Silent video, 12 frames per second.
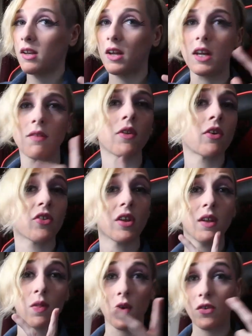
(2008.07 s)
Like, if
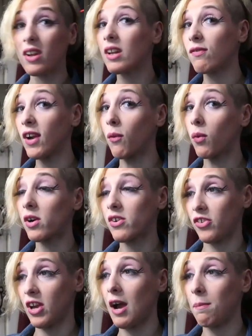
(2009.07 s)
there's anything
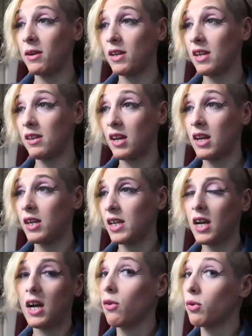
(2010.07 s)
worse happening, then
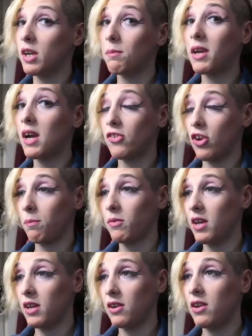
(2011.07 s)
I'll keep you guys
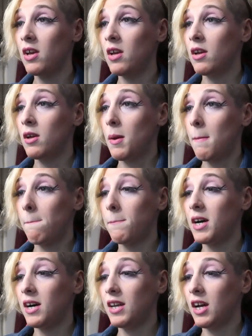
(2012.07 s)
updated.
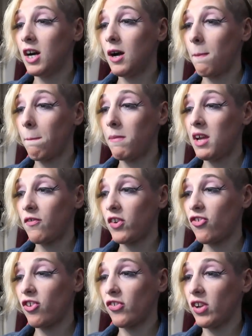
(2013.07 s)
But if
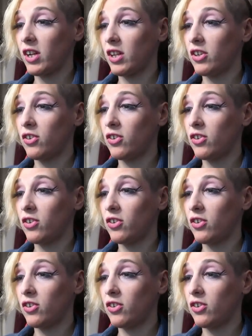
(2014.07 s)
it's just like